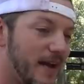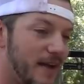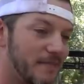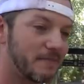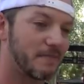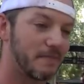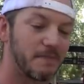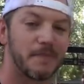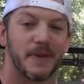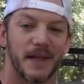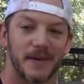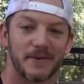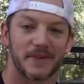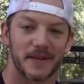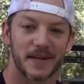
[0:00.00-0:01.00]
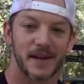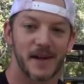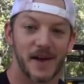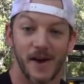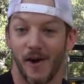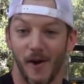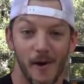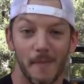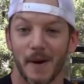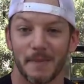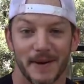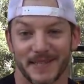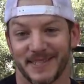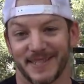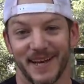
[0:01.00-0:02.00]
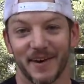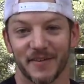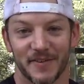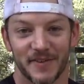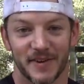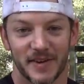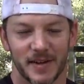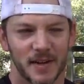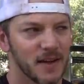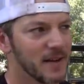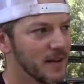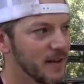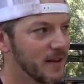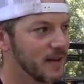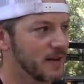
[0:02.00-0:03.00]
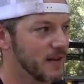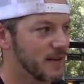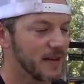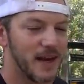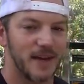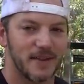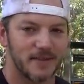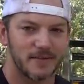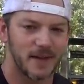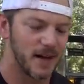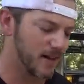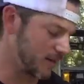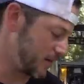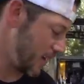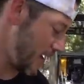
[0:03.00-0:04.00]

and play with it all by myself. Not, not,